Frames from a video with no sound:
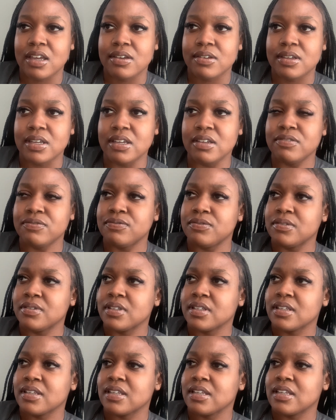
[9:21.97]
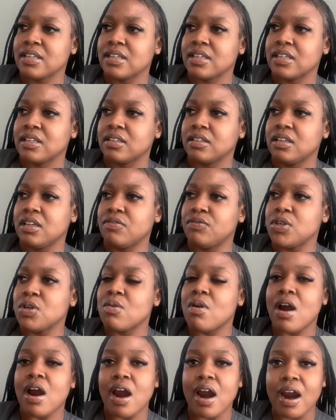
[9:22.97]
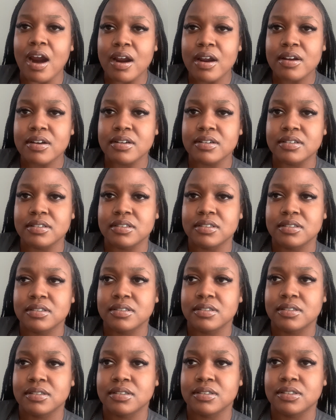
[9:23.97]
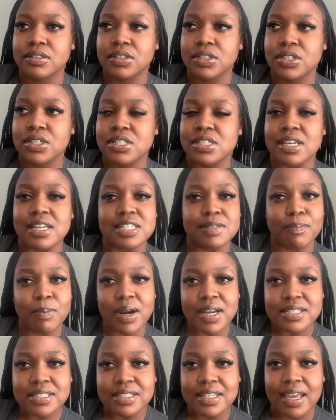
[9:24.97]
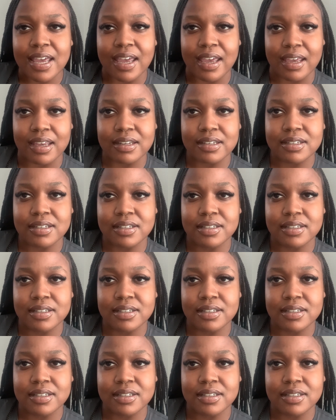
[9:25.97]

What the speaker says: If you are hurt, express that.